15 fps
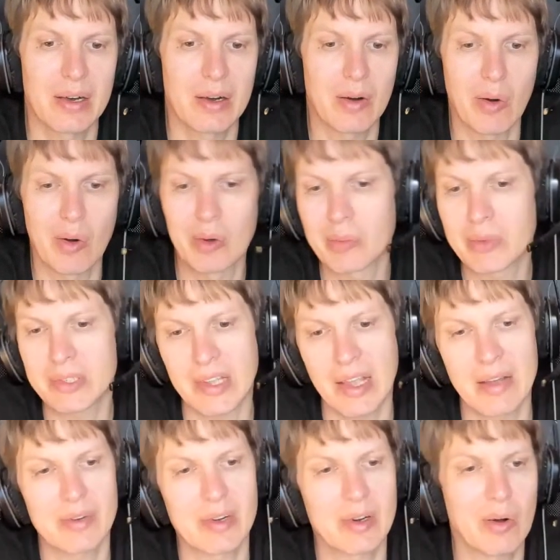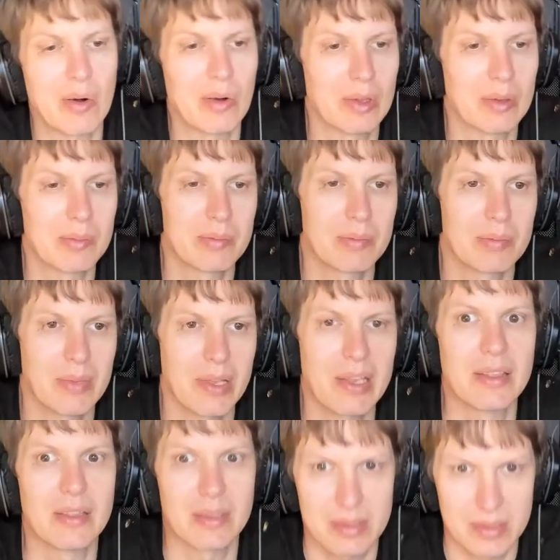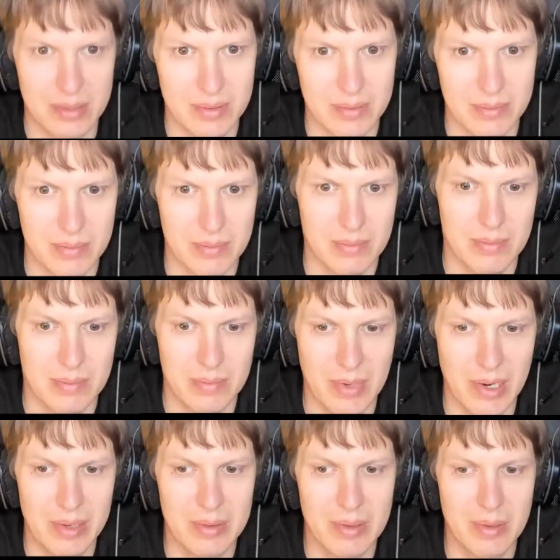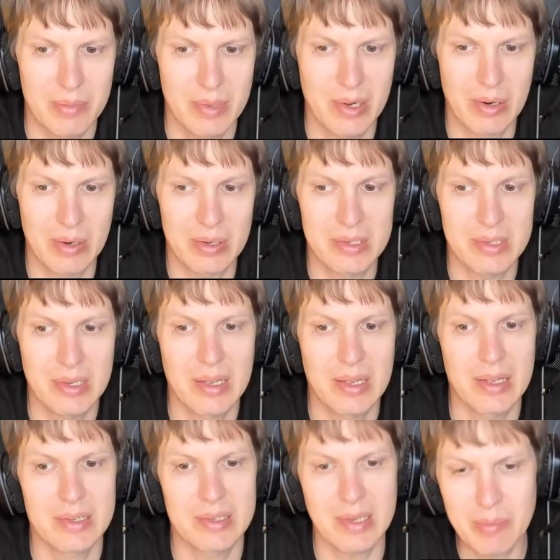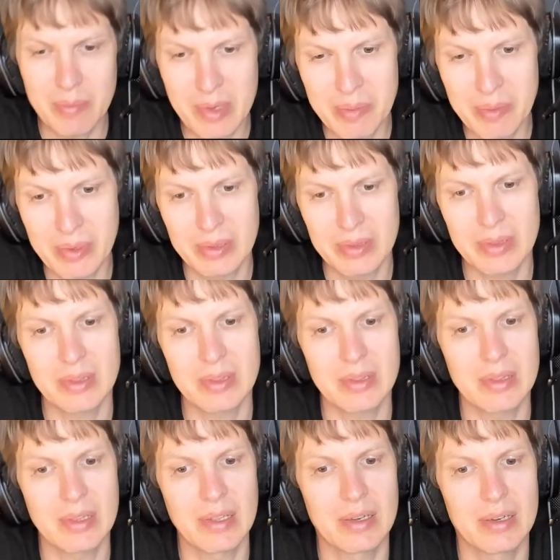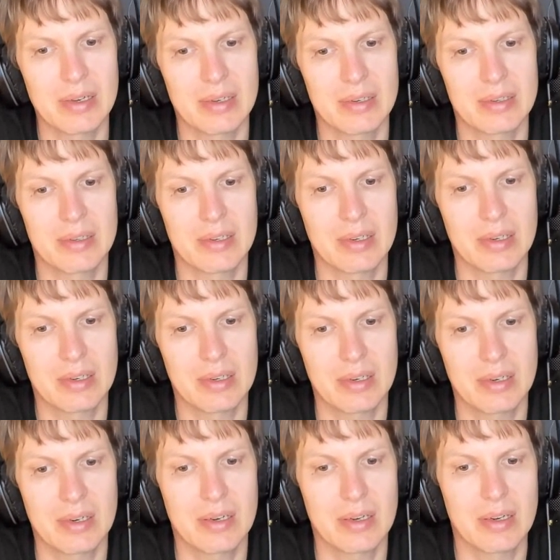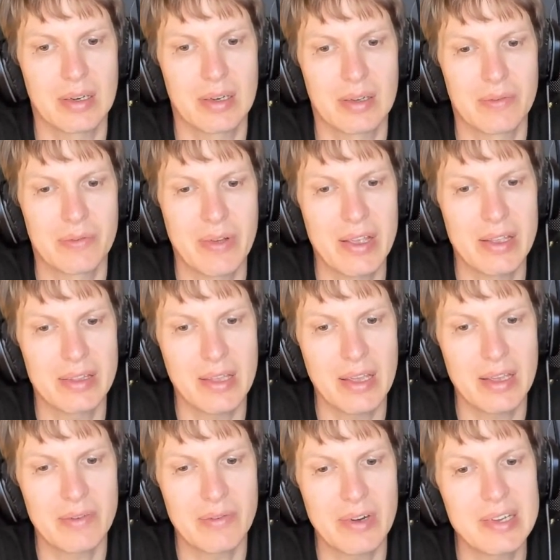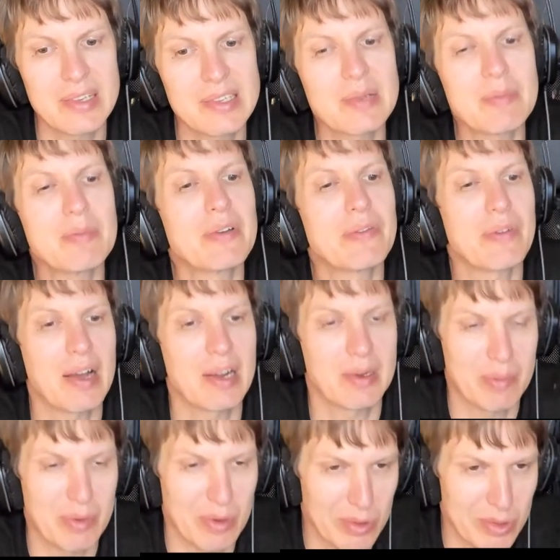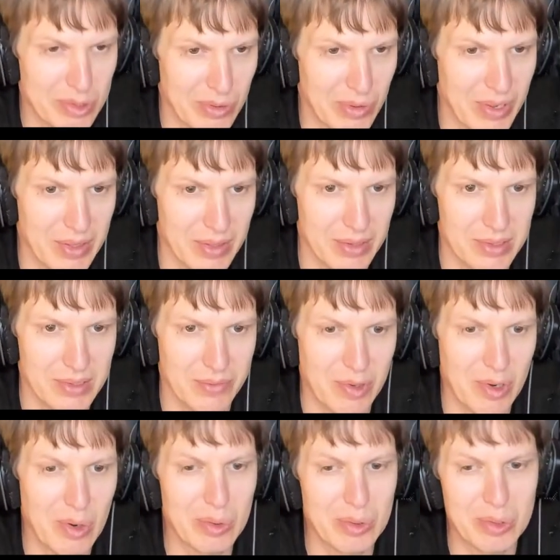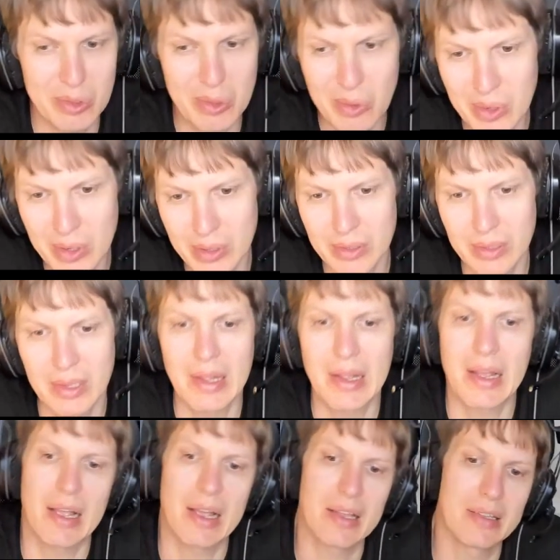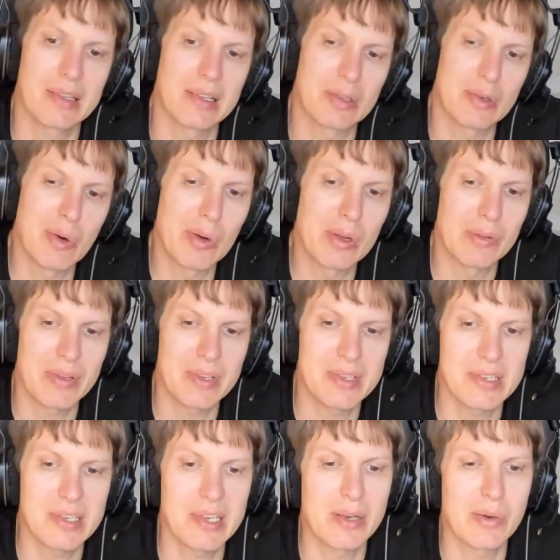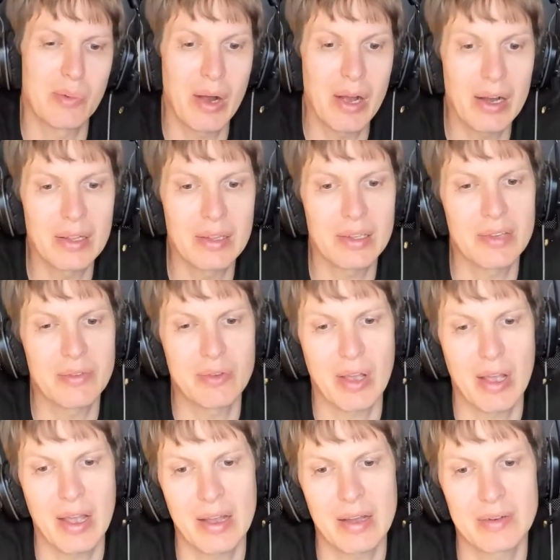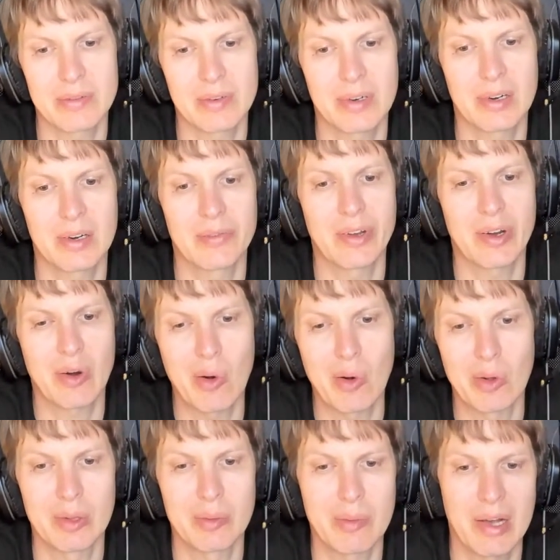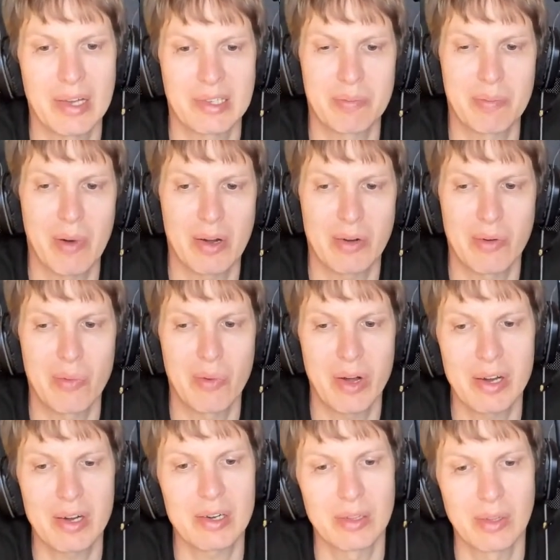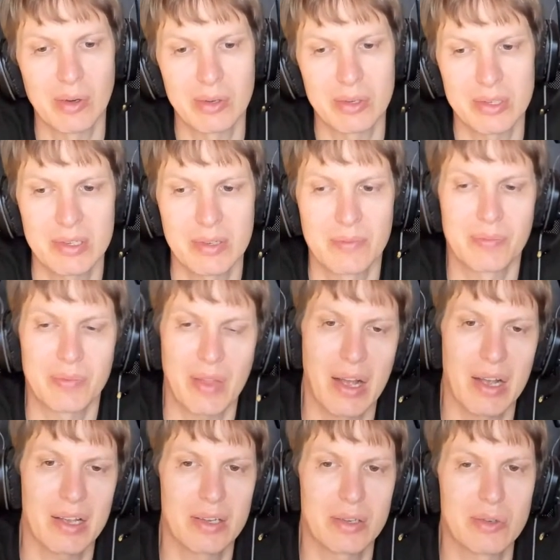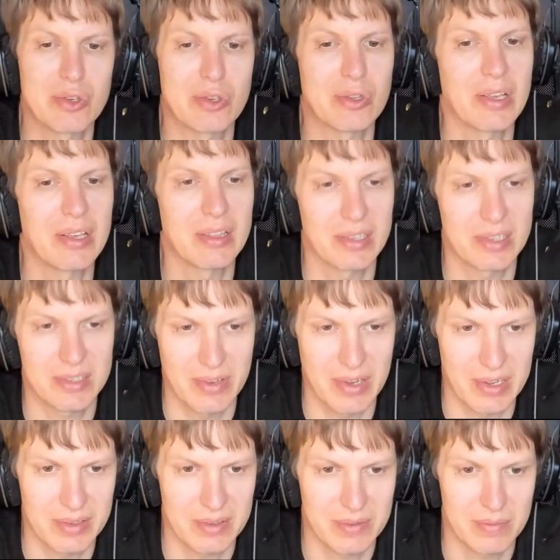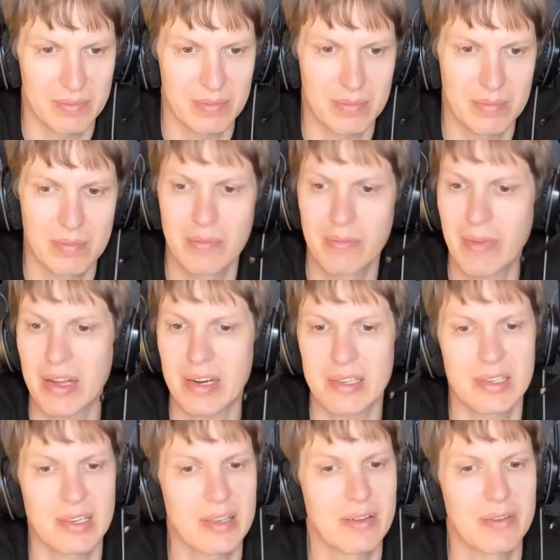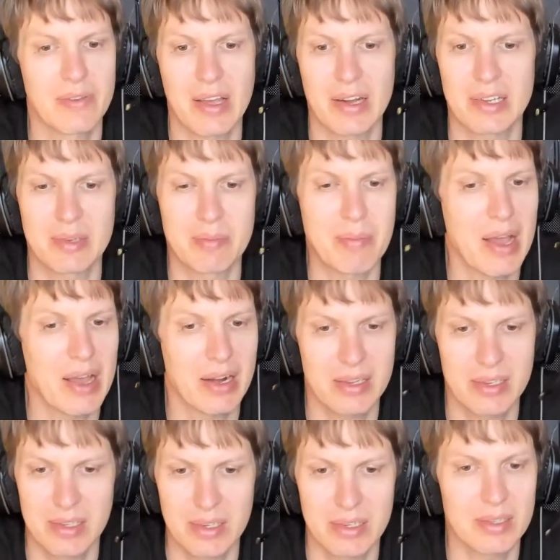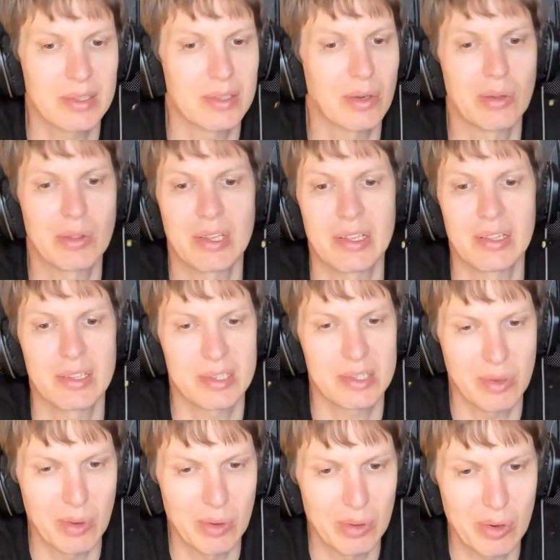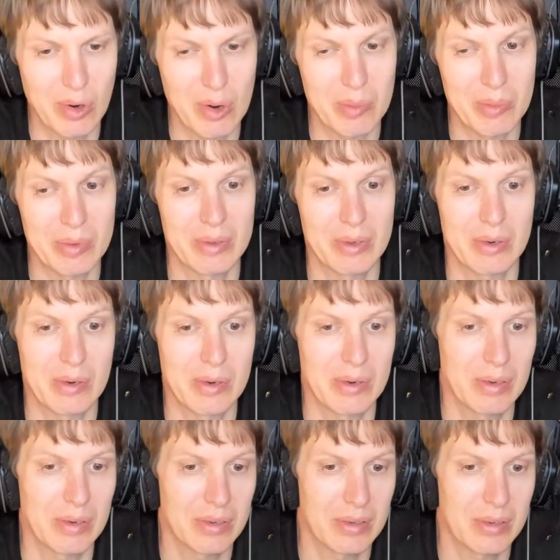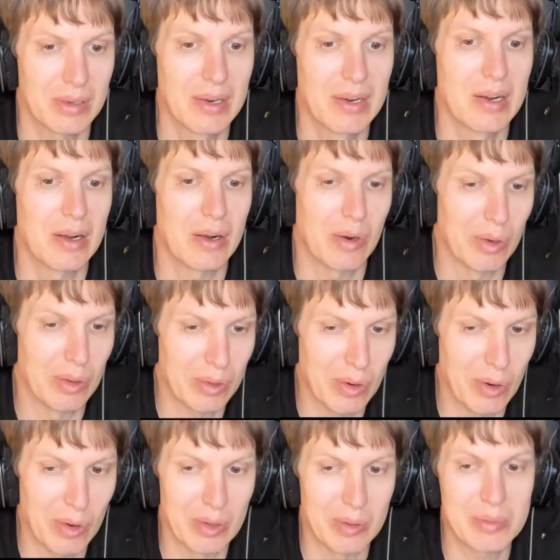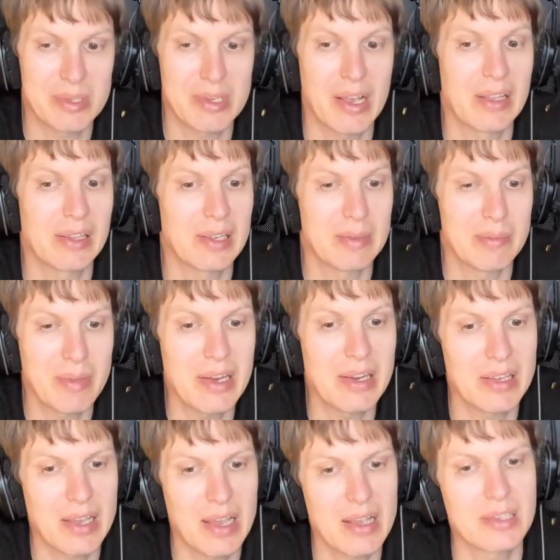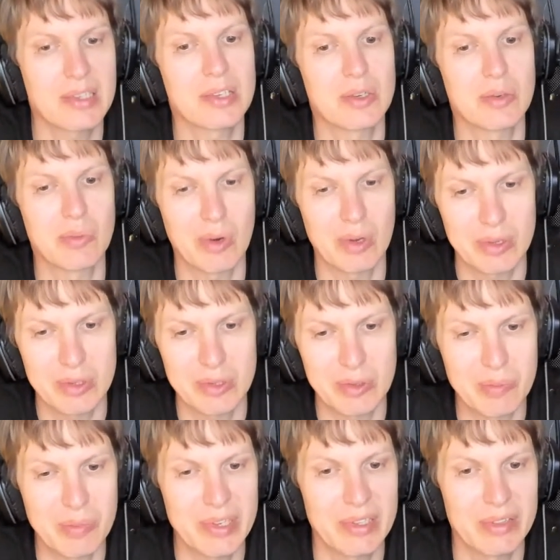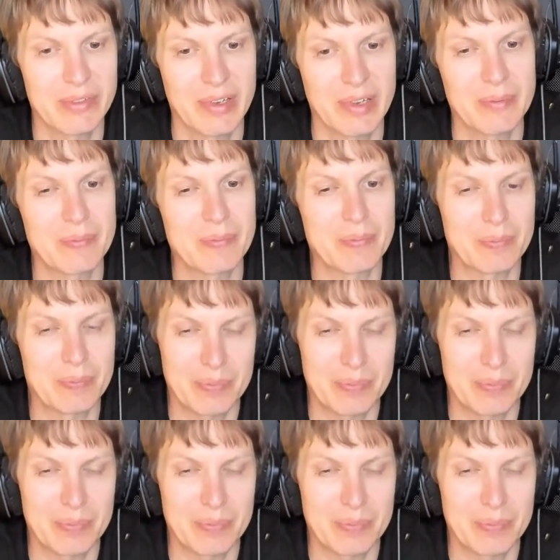uh, almost every column indexed right because some people uh, they take a very simplified approach to indexing. They go to Google, and in Google they see, well, if you have uh, the column as a part of a where clause, I you should index that. That is a that is a bad idea. Don't index all comma uh, all columns, and in many cases you want to build the